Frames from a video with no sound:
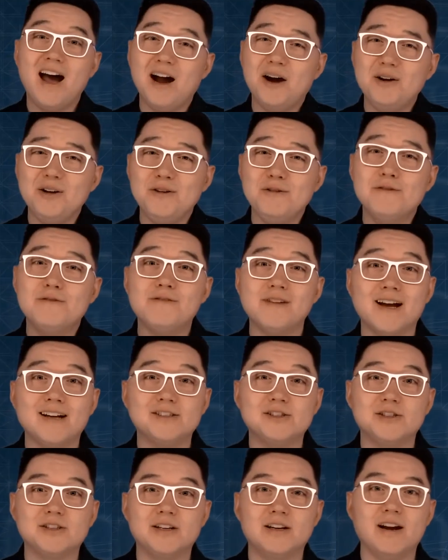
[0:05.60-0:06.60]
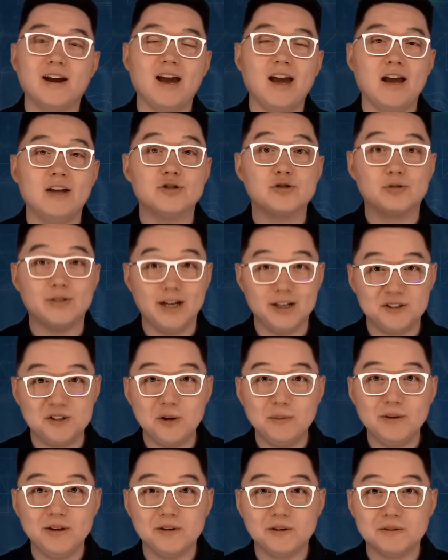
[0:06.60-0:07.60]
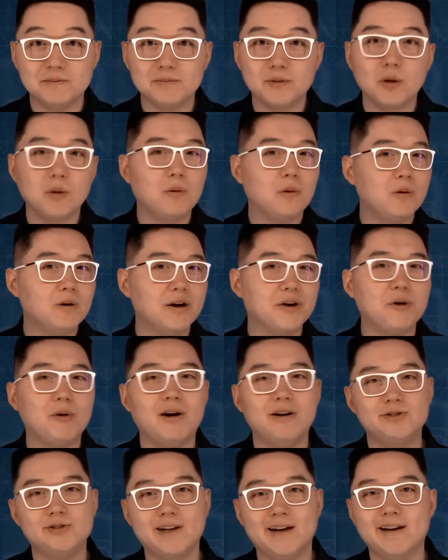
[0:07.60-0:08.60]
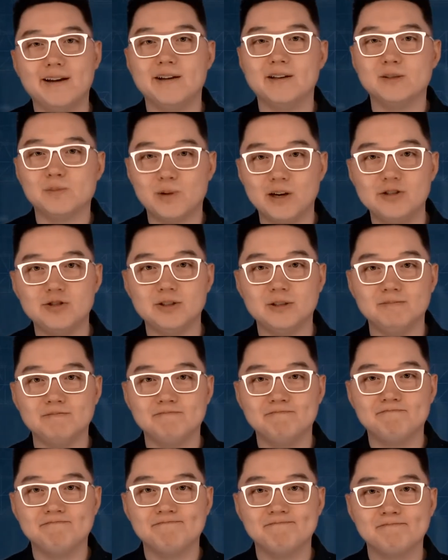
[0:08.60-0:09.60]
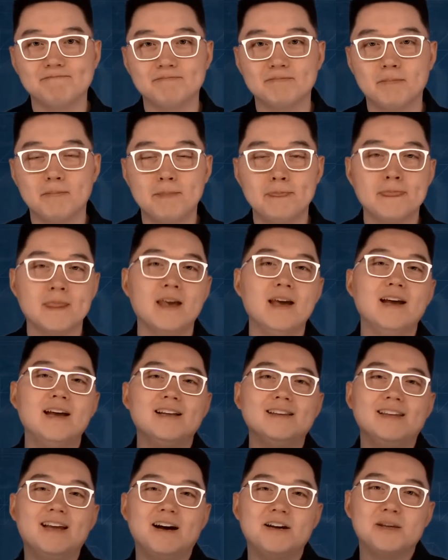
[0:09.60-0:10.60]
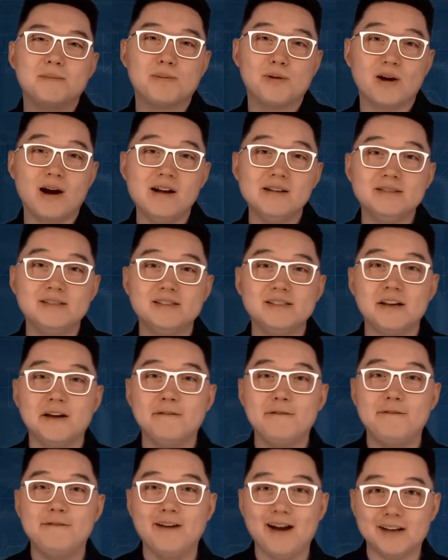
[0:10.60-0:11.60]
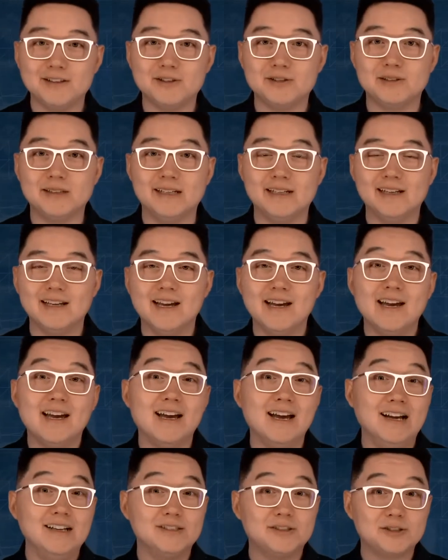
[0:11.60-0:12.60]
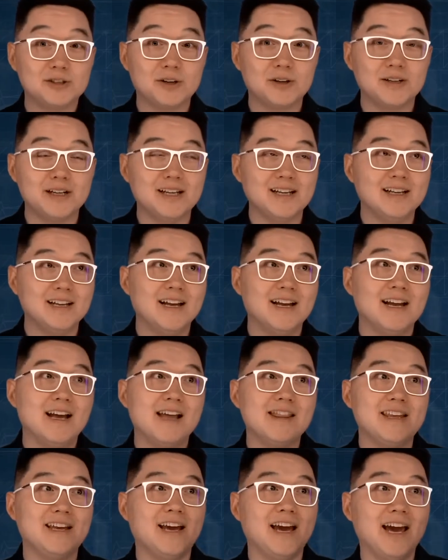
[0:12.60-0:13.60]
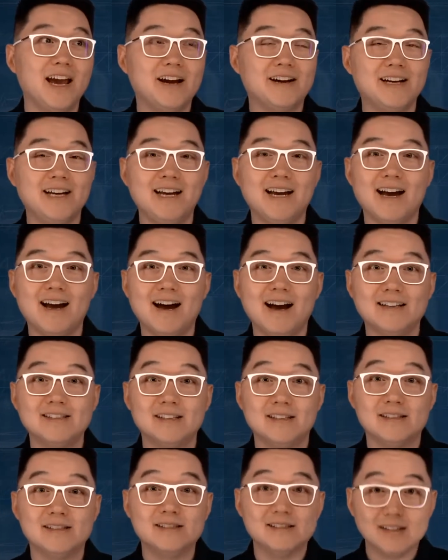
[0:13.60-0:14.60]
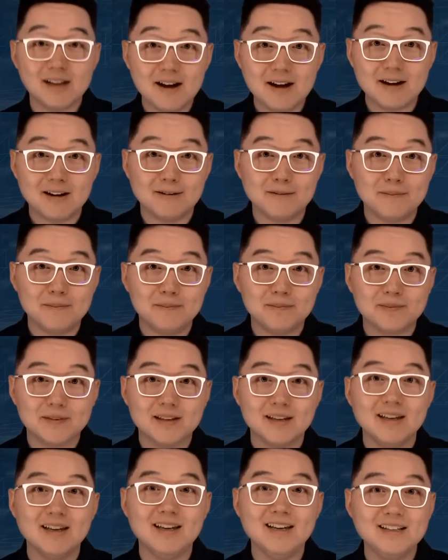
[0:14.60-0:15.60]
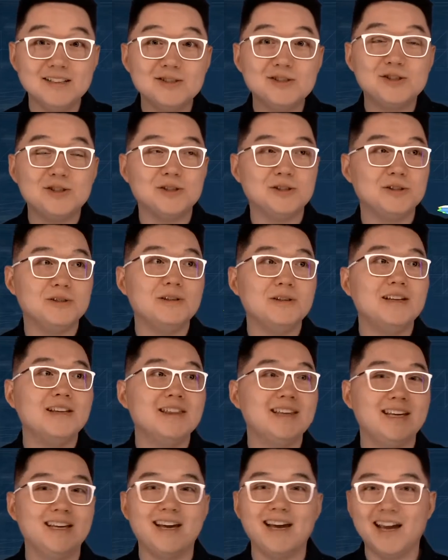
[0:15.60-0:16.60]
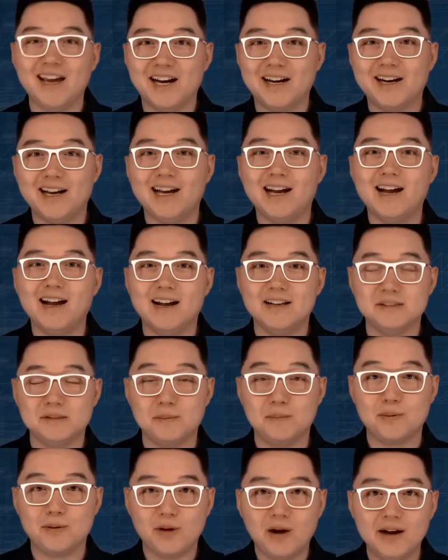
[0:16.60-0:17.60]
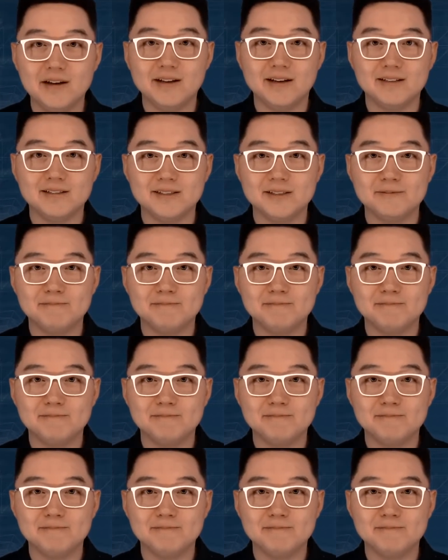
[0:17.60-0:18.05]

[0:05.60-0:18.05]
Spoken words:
do you factor a trinomial or a quadratic expression? Now the process of factoring is turning the area as a sum into the area as a product.